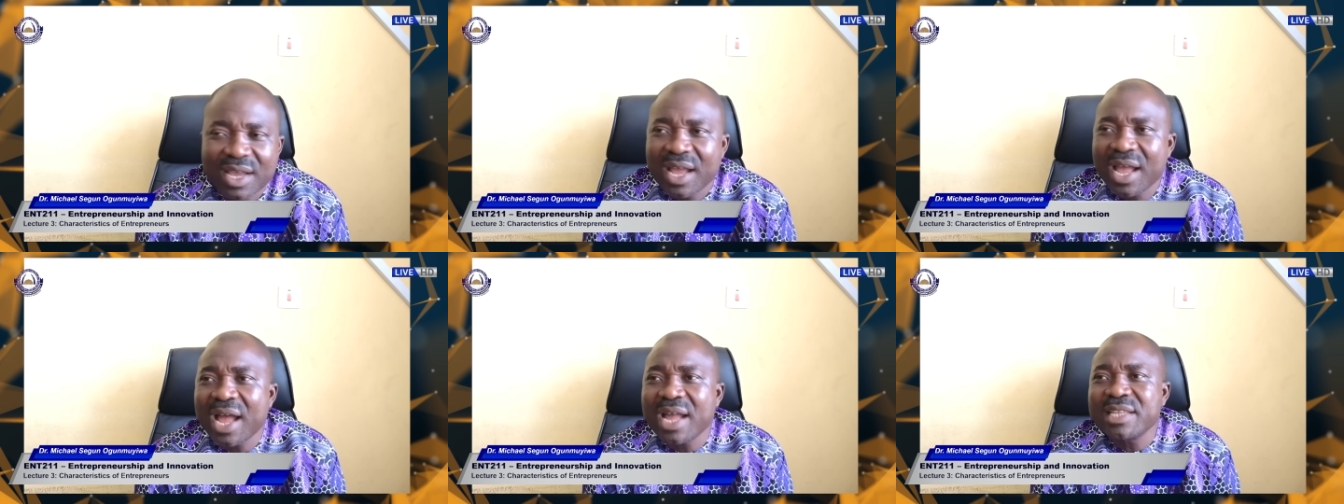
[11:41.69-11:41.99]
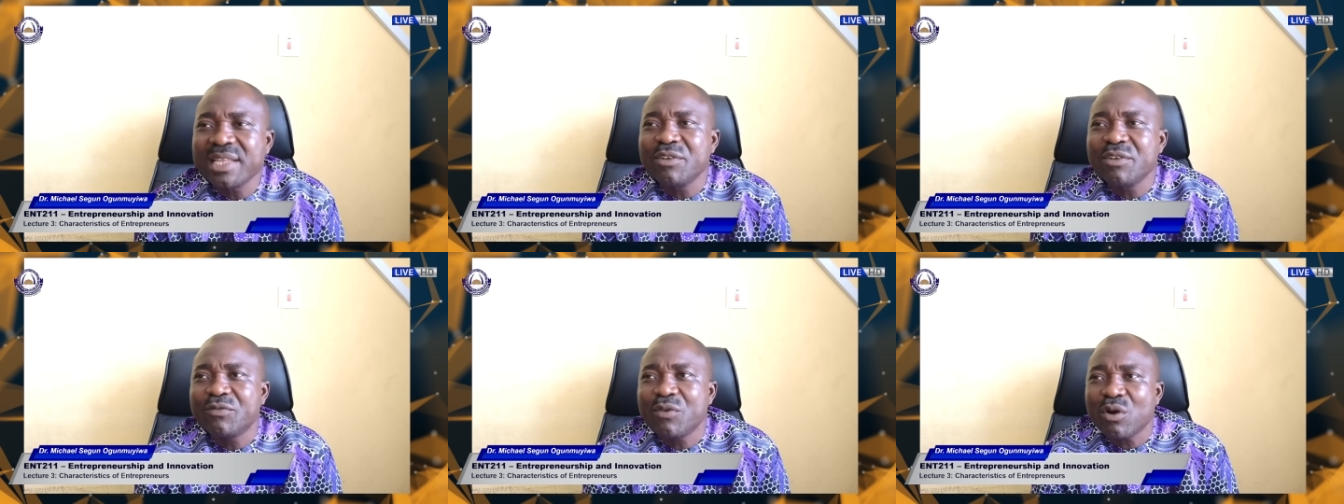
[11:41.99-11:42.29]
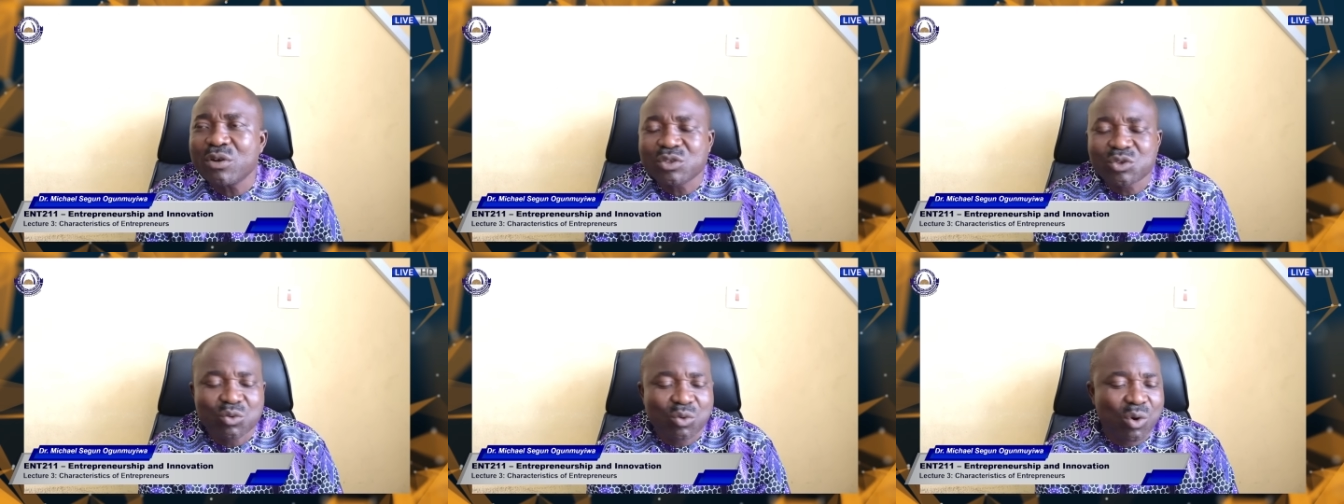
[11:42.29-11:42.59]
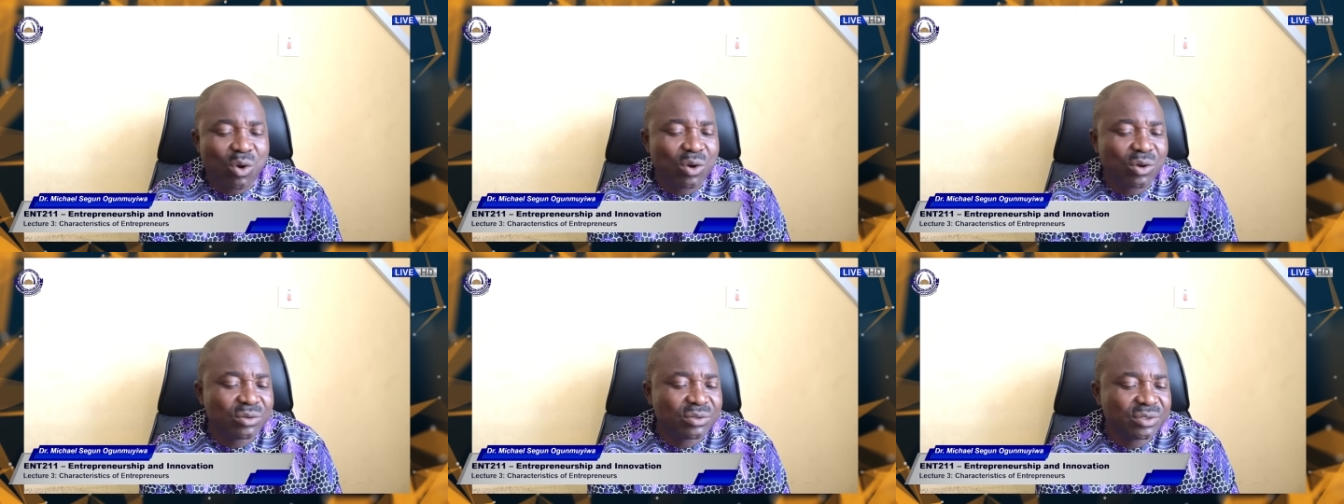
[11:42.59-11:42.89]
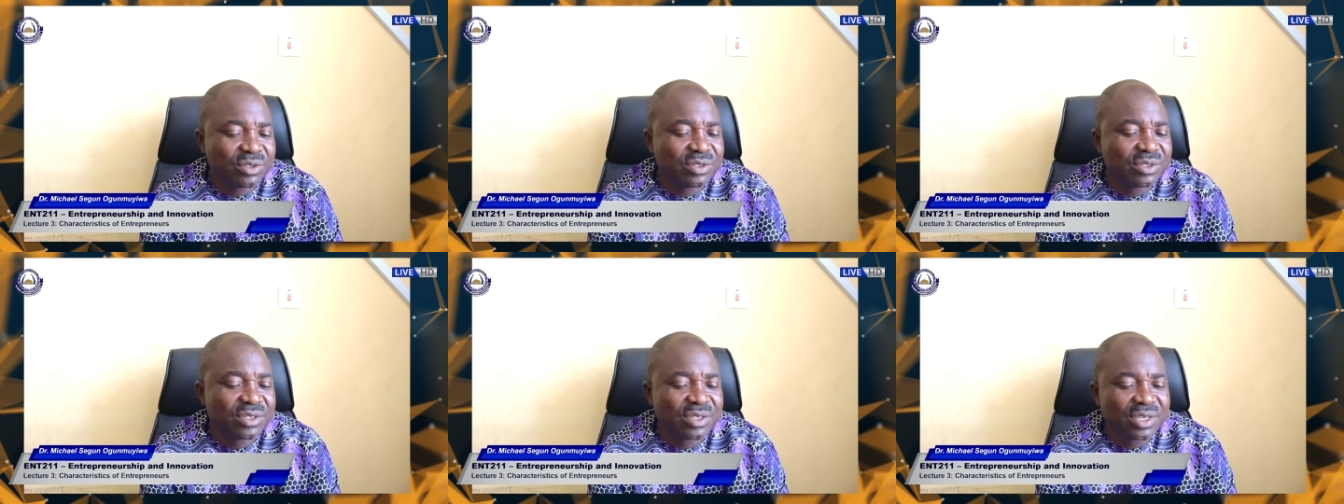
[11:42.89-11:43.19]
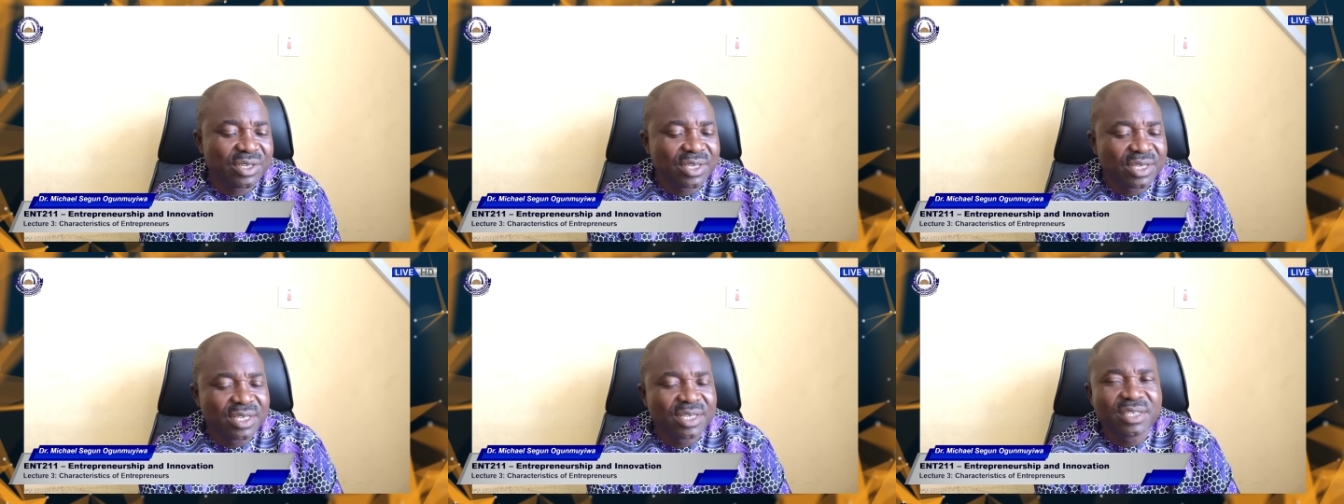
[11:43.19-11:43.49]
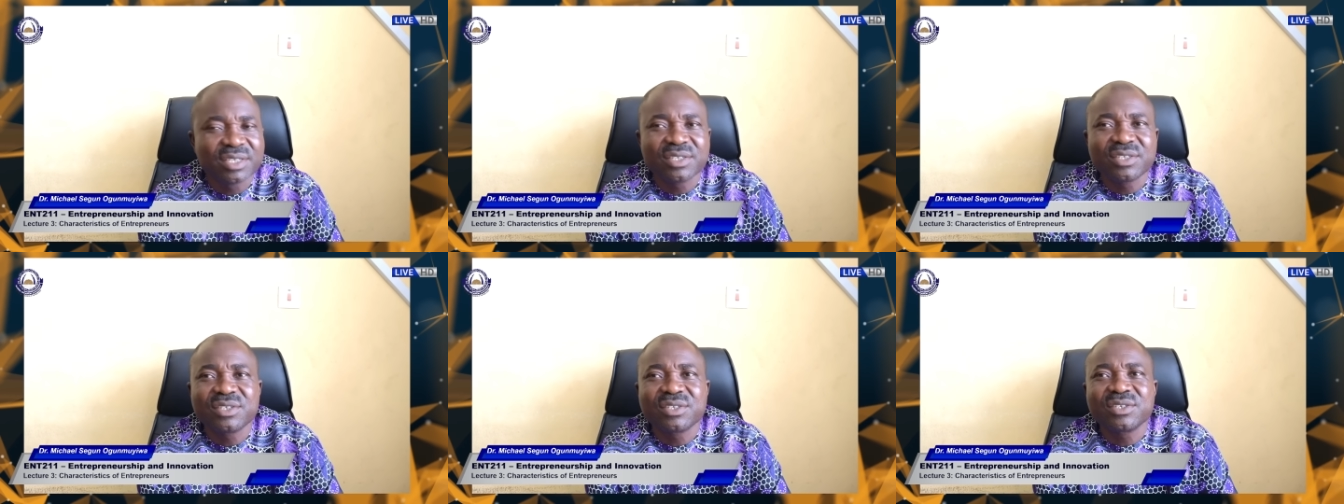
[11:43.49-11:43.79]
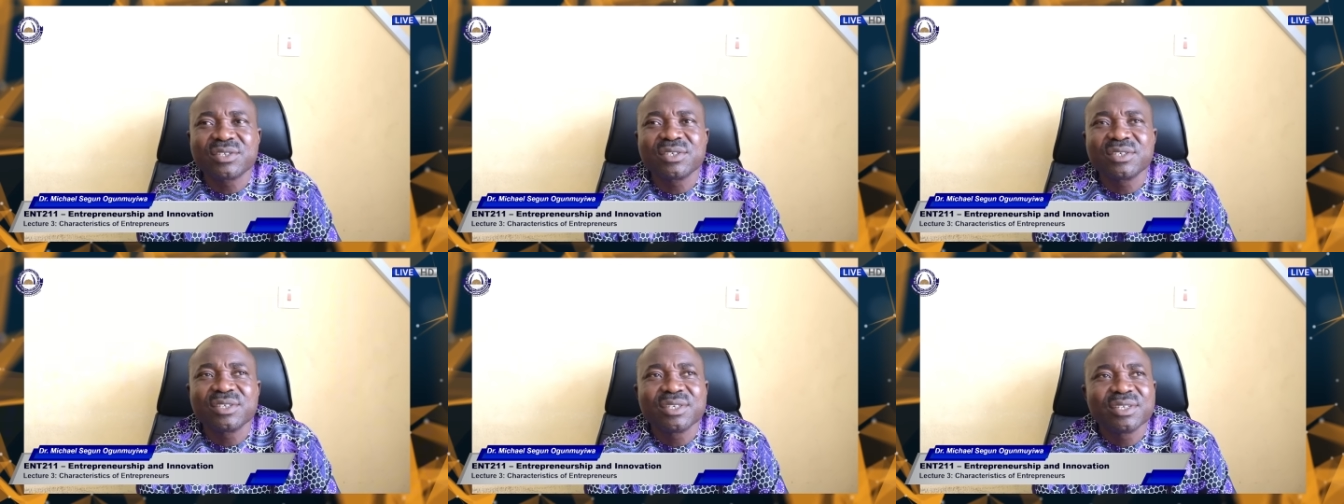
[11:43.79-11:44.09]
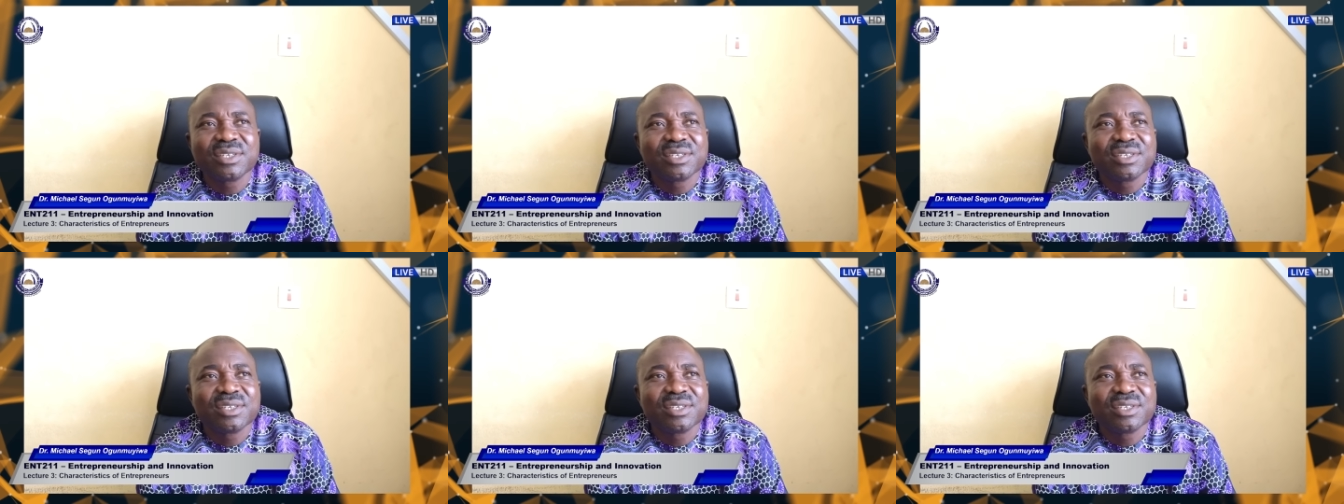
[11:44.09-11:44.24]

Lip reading: And the first one is